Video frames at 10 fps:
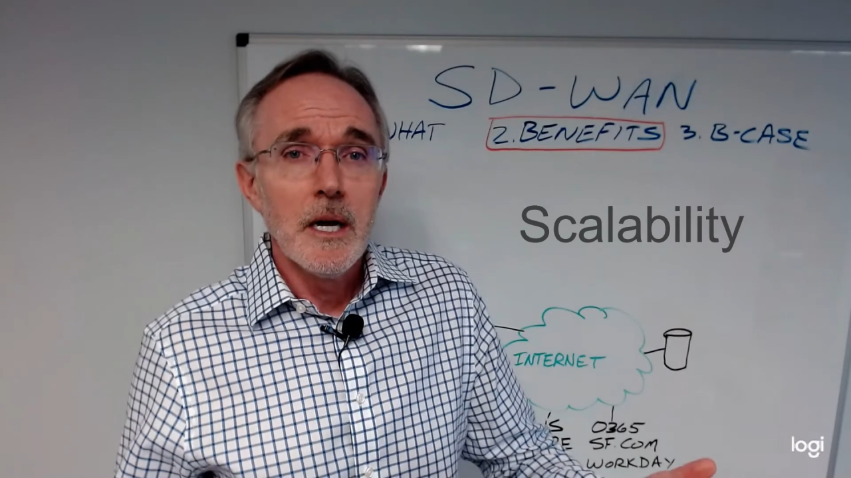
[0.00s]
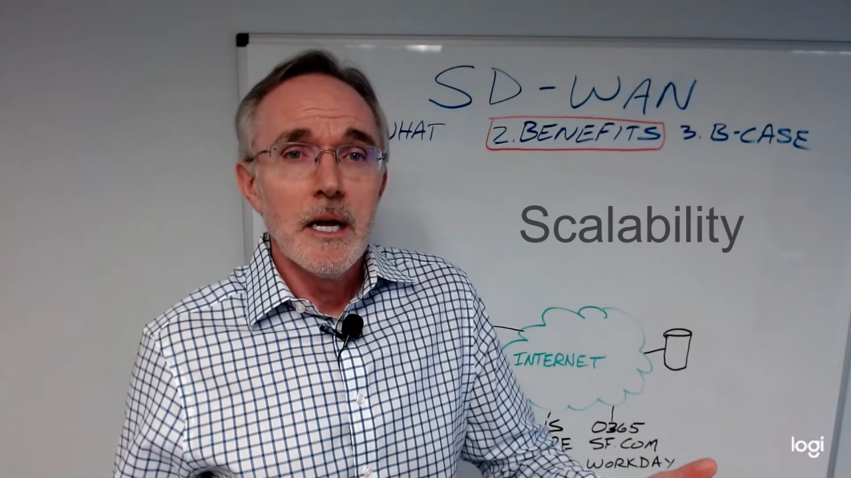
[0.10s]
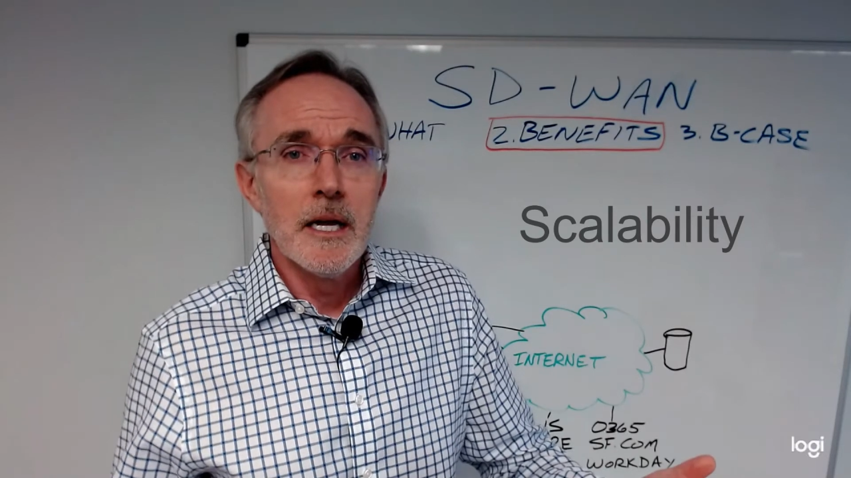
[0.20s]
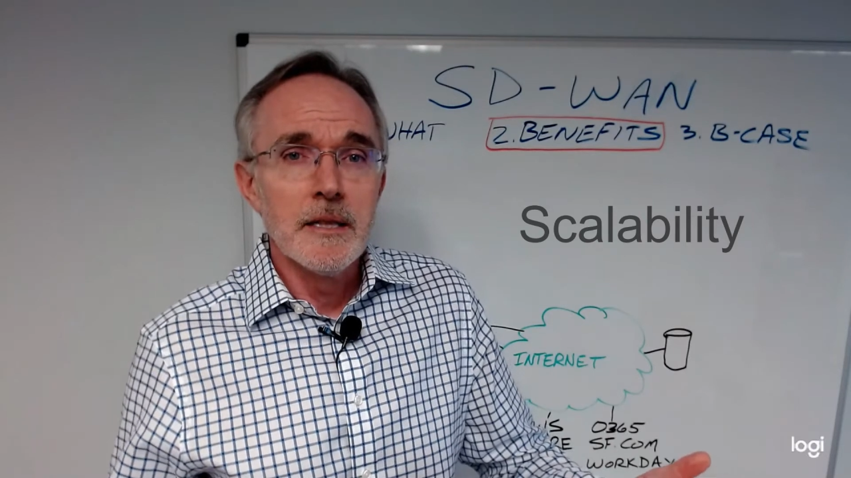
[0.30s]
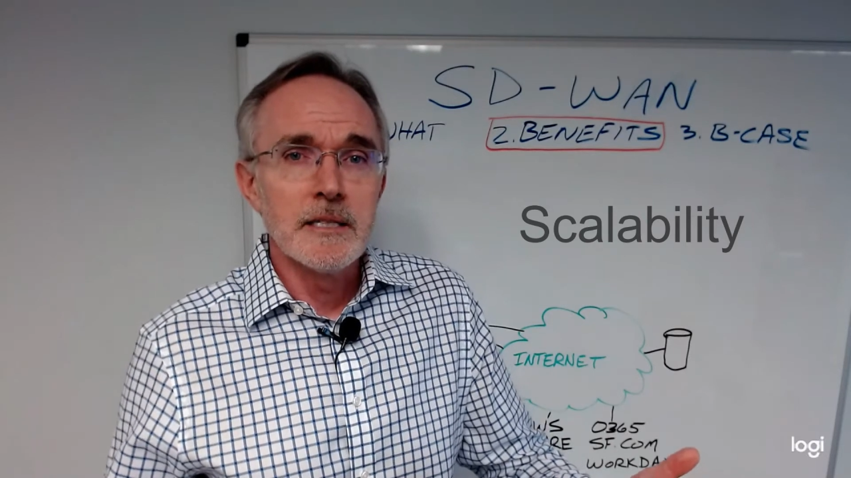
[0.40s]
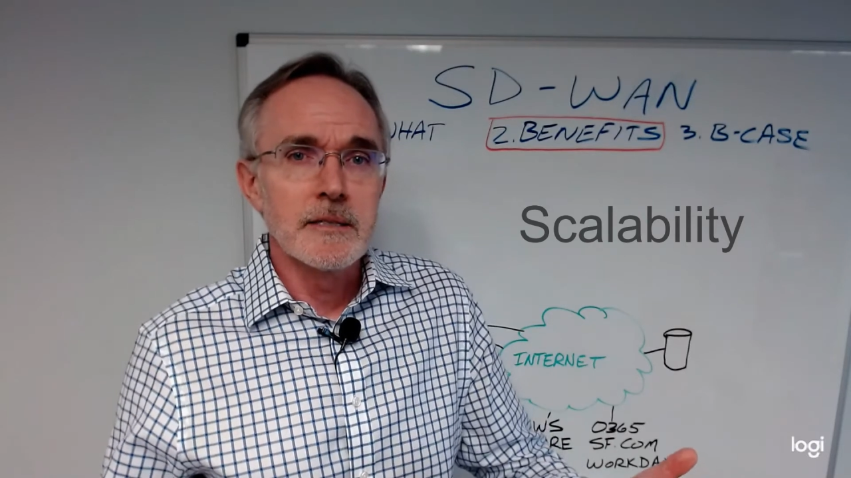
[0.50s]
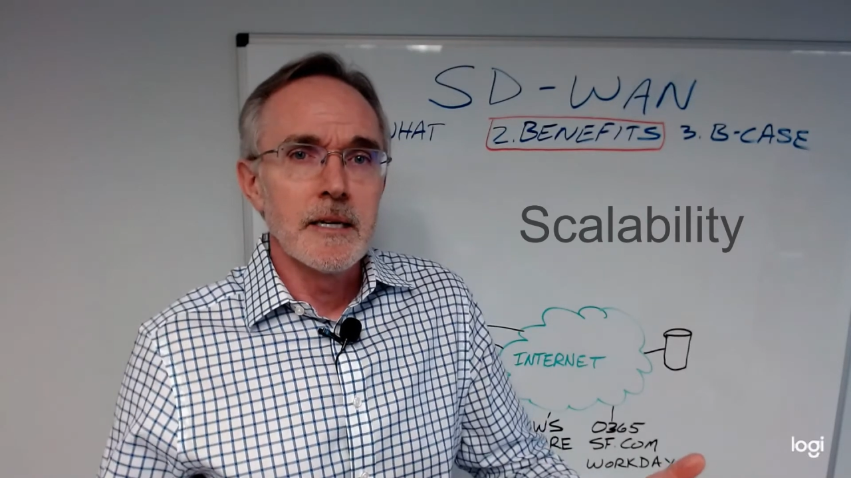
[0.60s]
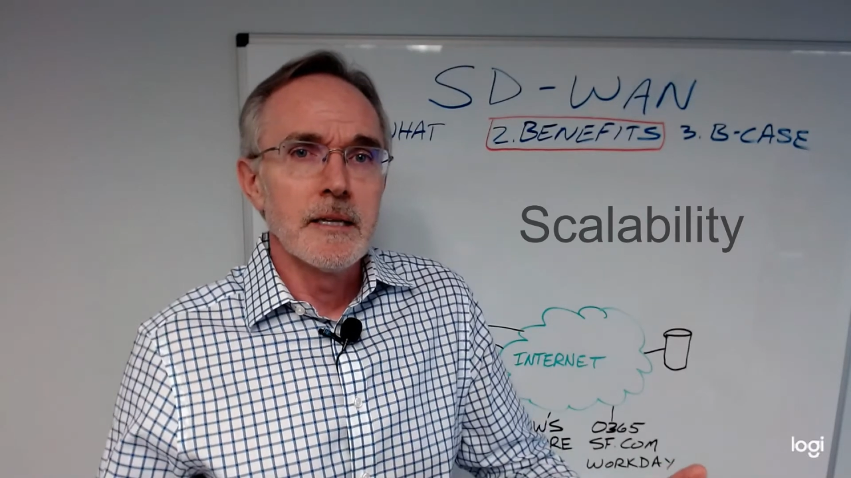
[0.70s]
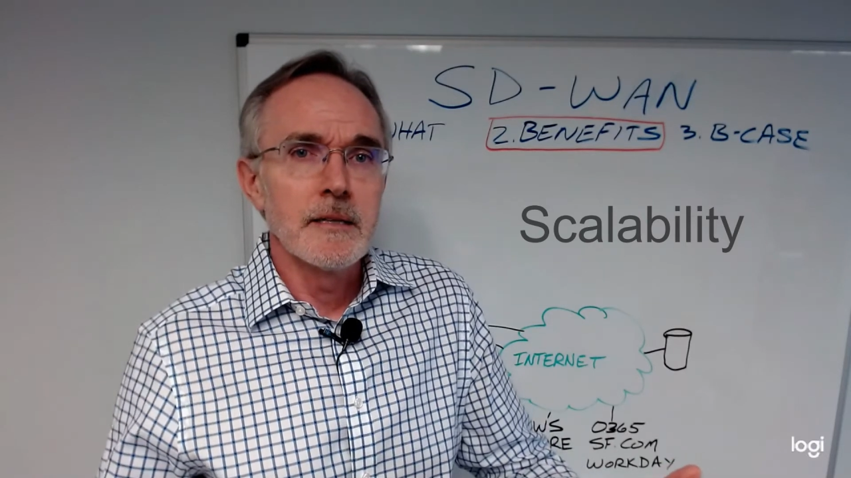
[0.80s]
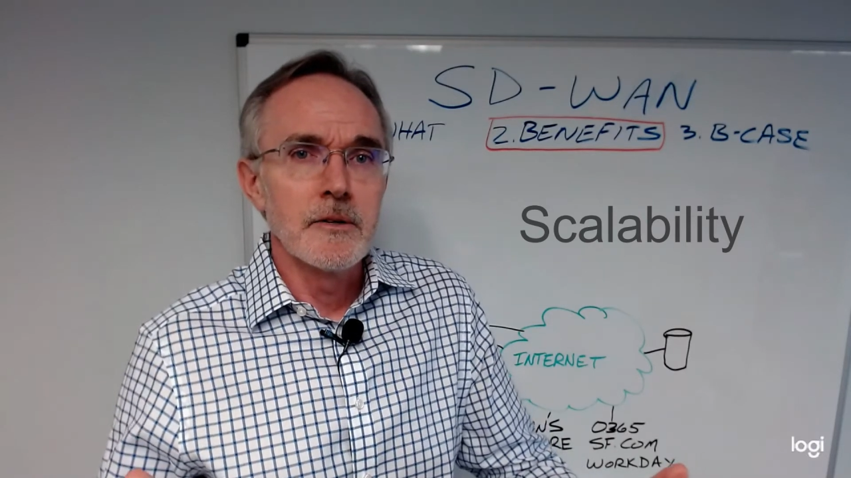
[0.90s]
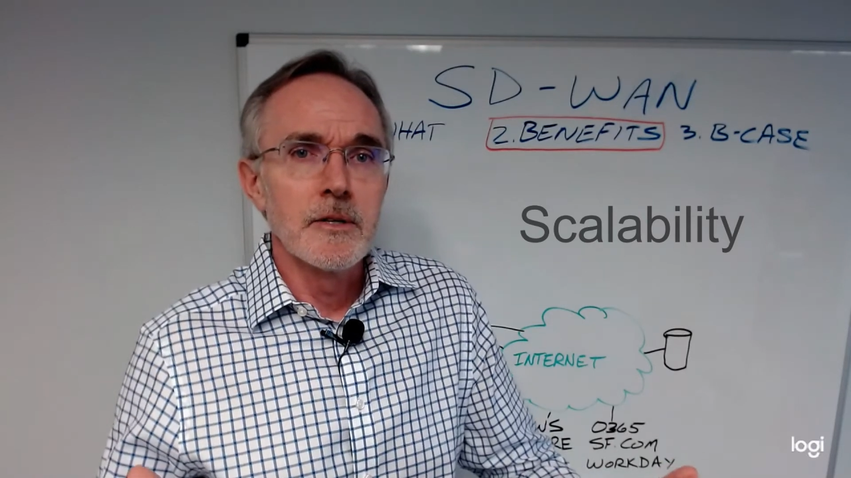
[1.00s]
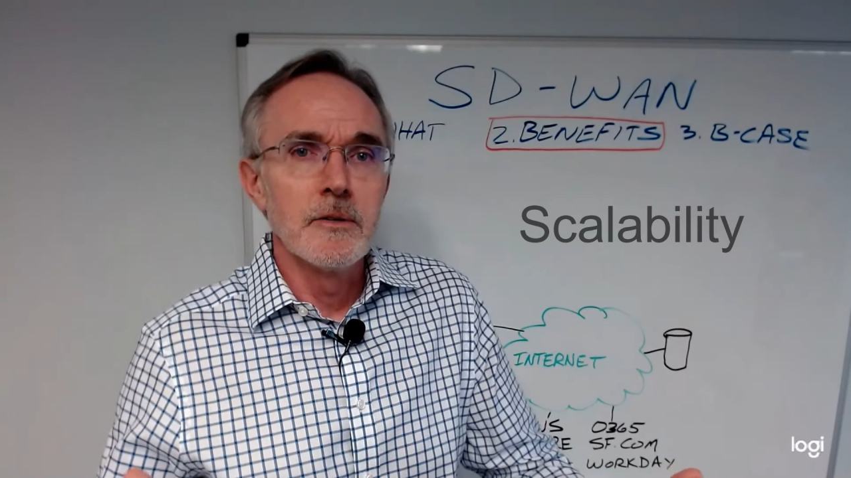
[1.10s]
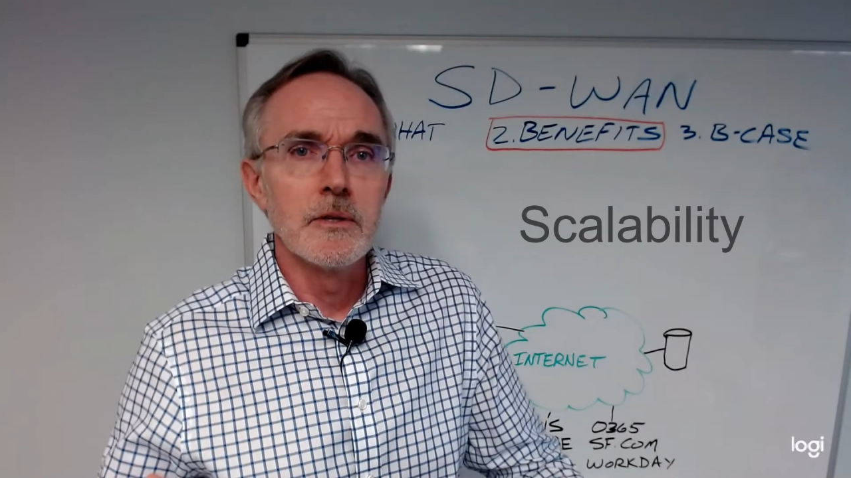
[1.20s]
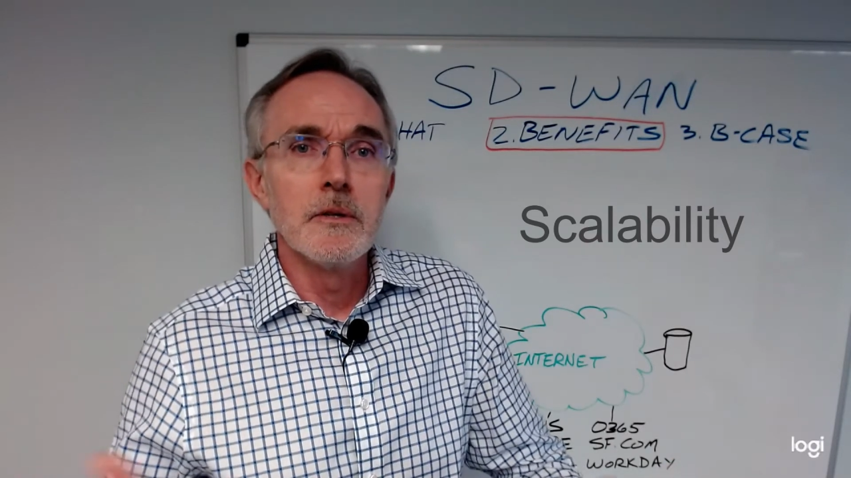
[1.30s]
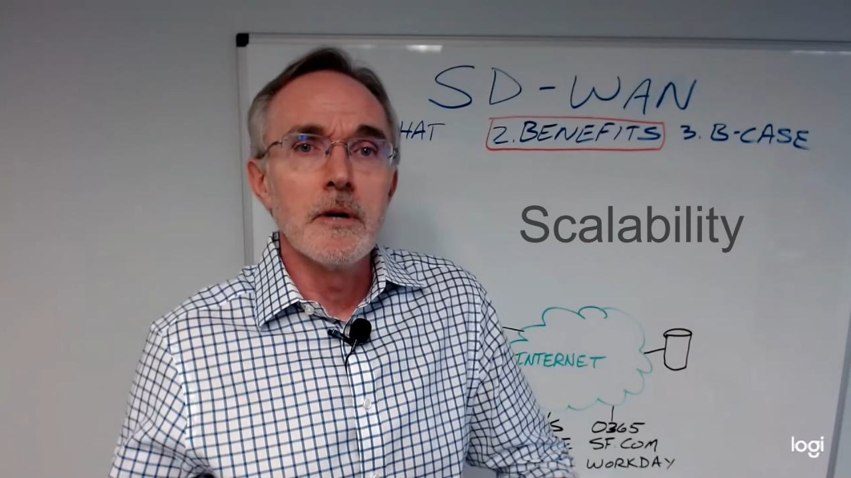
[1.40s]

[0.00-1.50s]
and let's say that they're using